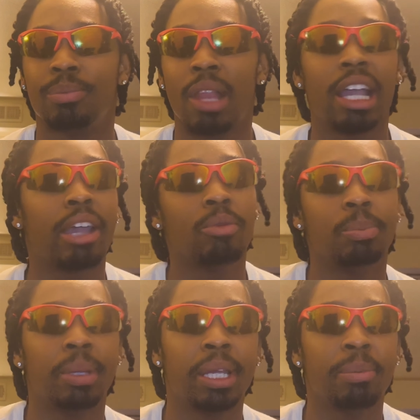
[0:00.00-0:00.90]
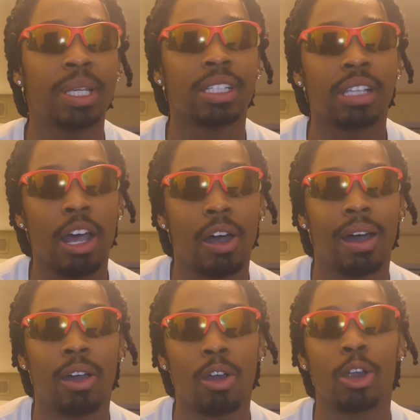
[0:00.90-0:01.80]
I gave him a bed because I, I
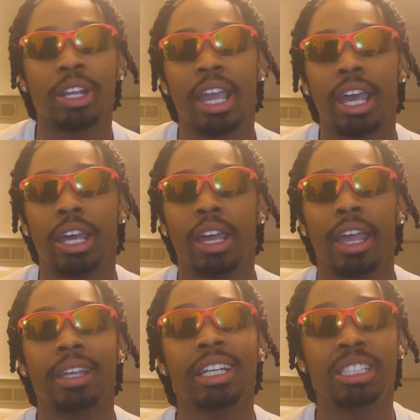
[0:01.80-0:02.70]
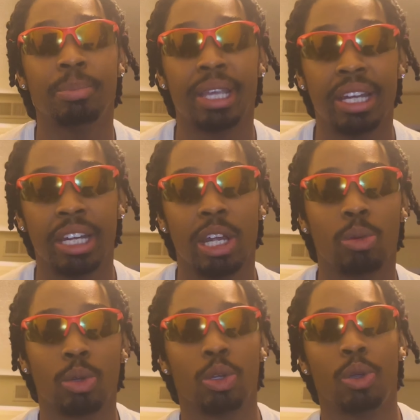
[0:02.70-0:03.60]
already had a guest bed in that
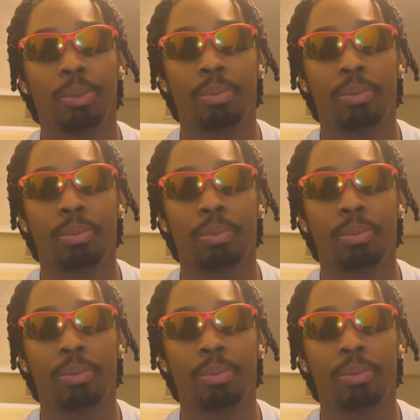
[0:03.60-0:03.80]
room.